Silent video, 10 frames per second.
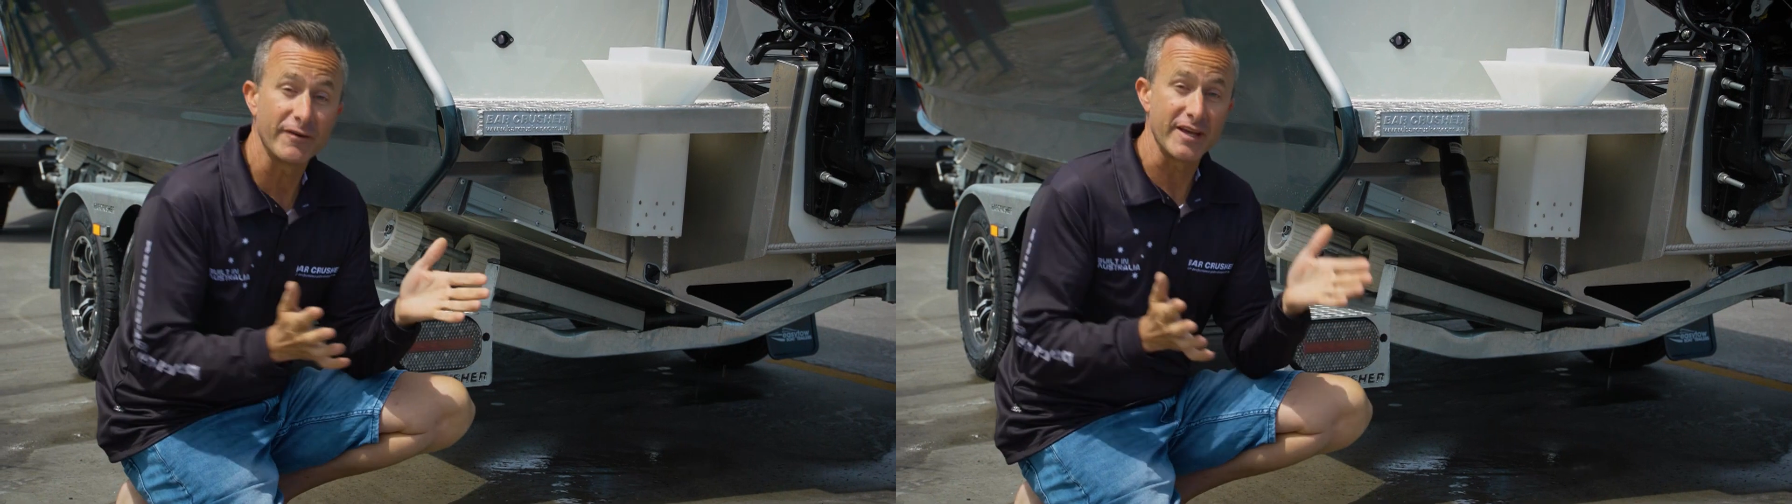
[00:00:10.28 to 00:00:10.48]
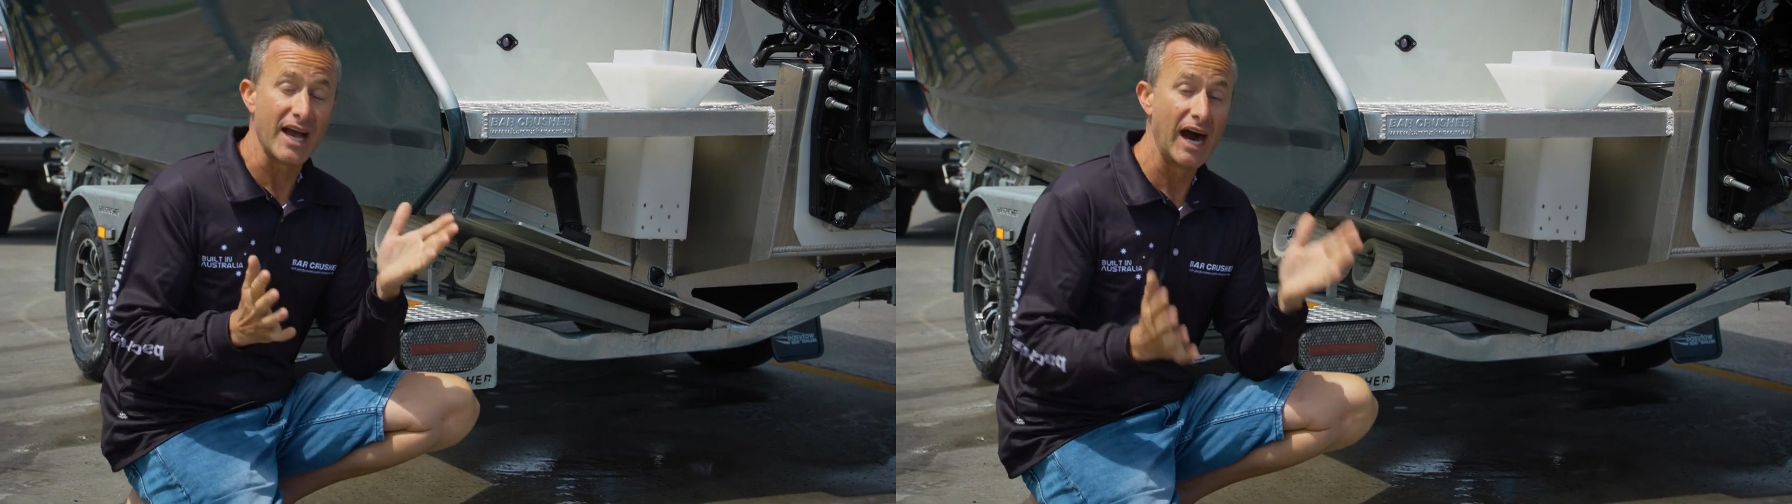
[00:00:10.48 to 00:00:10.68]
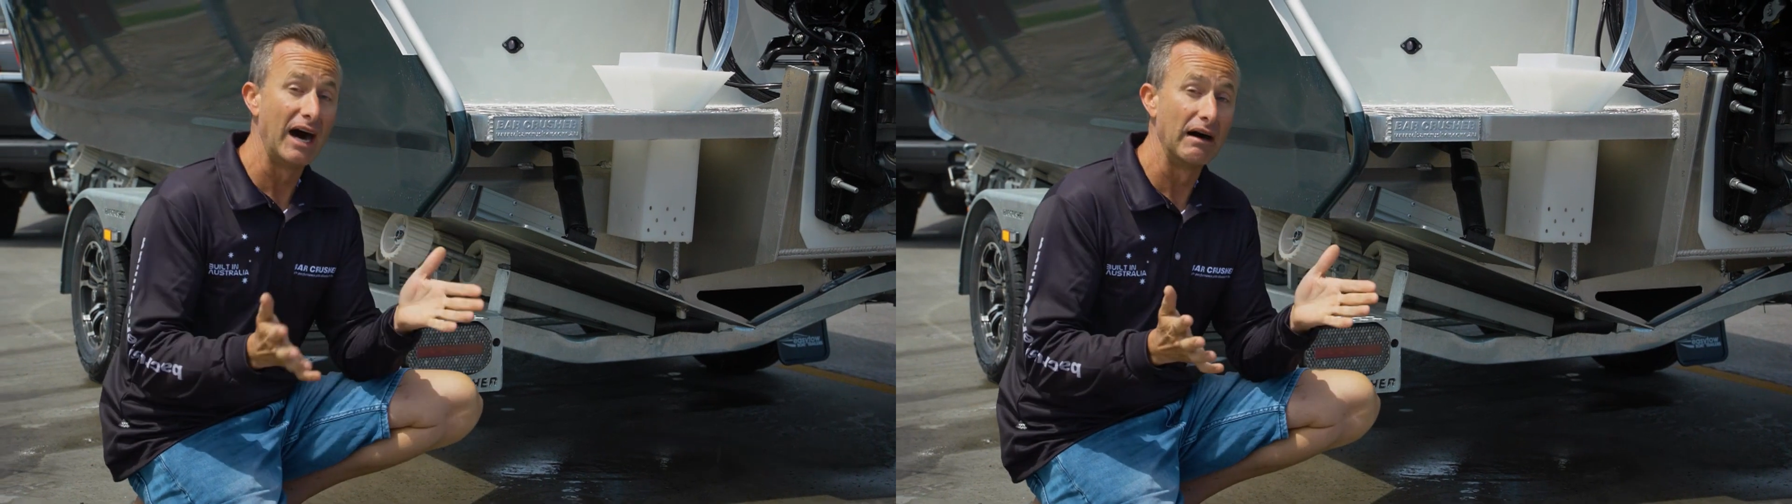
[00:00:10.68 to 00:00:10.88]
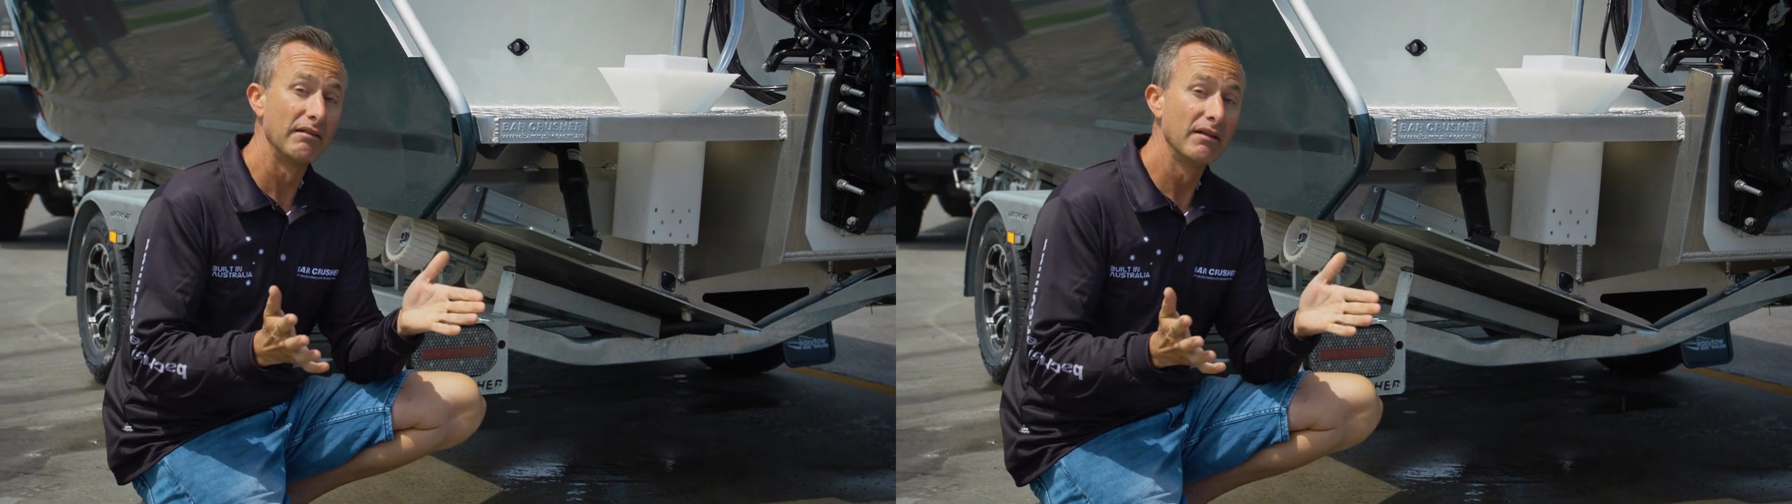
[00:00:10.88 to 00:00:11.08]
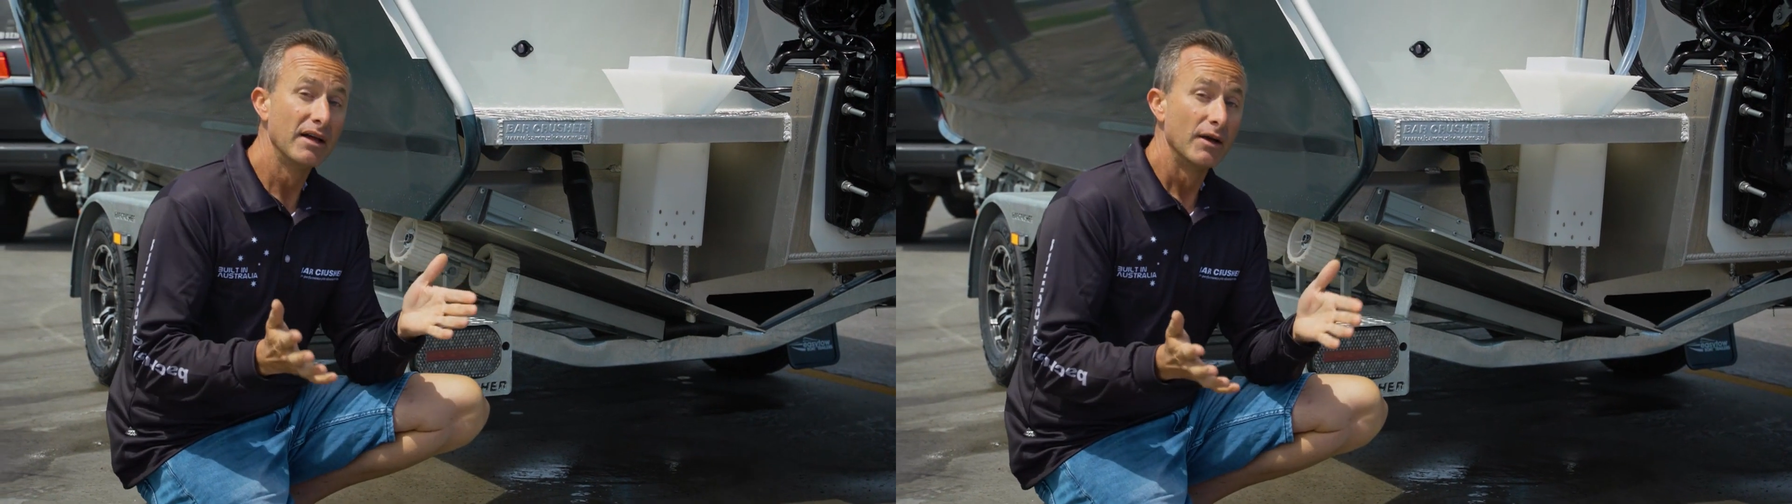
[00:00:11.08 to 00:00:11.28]
V
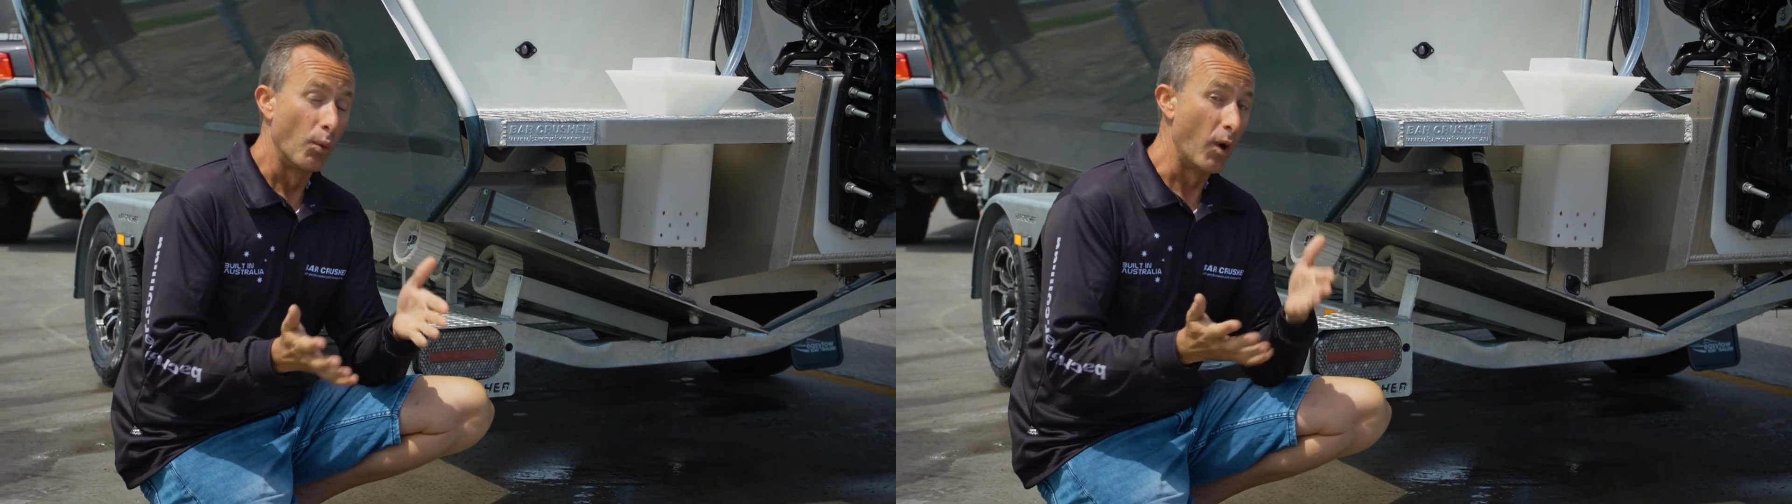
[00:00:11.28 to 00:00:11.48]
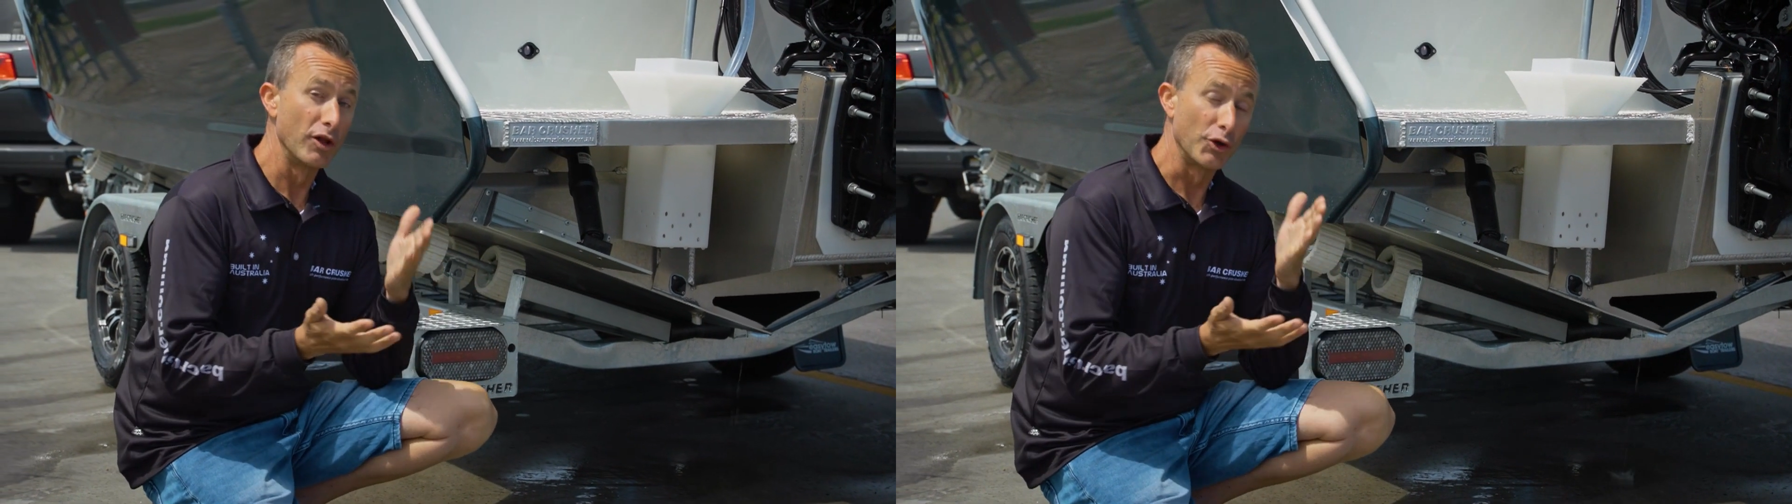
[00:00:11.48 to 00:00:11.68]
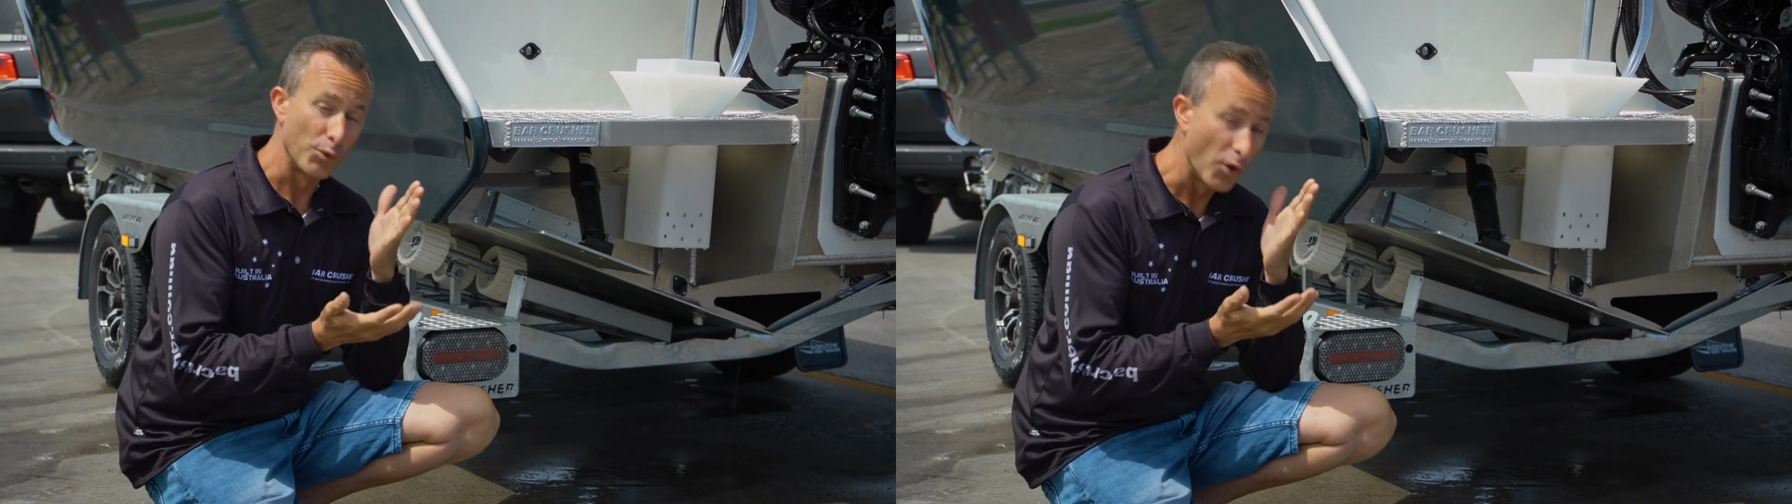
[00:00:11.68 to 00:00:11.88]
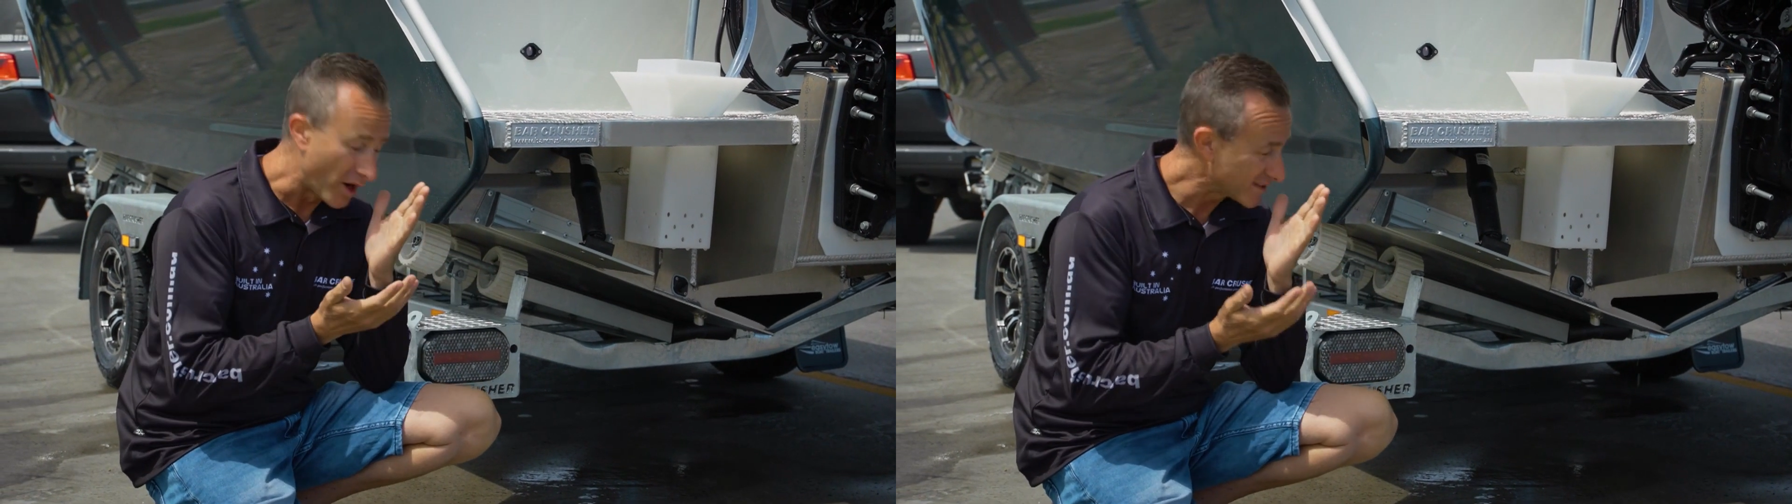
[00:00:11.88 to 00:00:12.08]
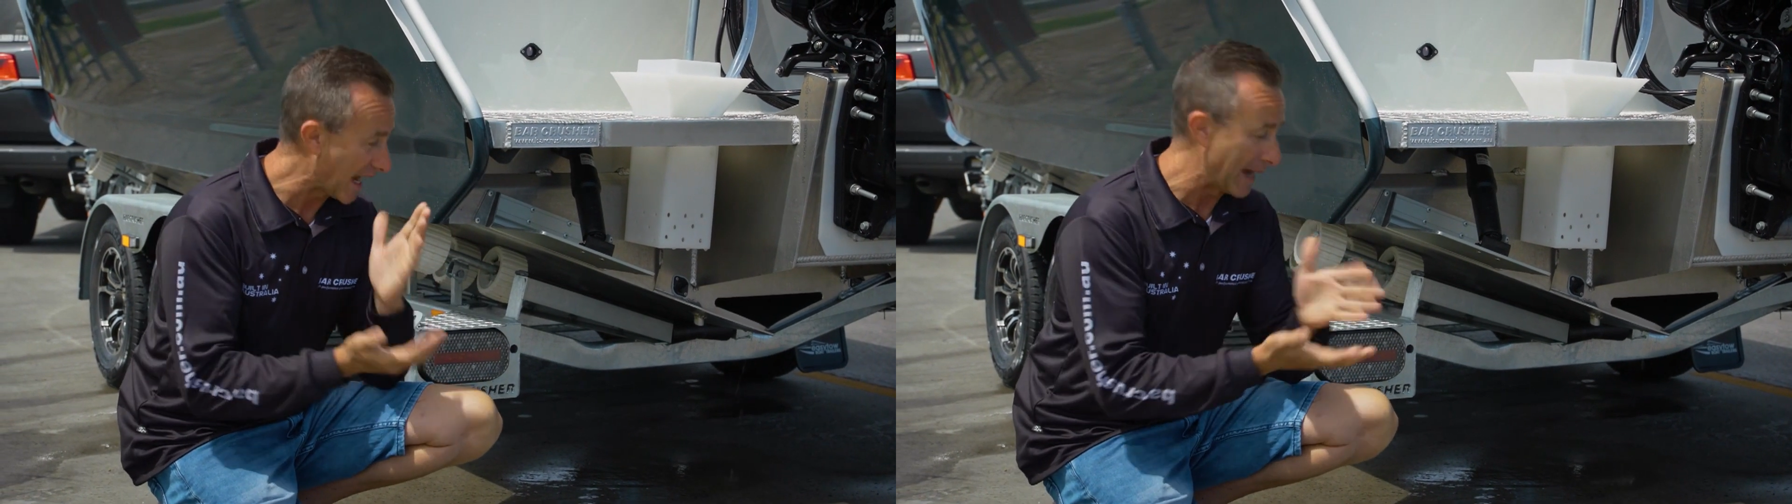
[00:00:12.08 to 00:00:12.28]
hull, while it rides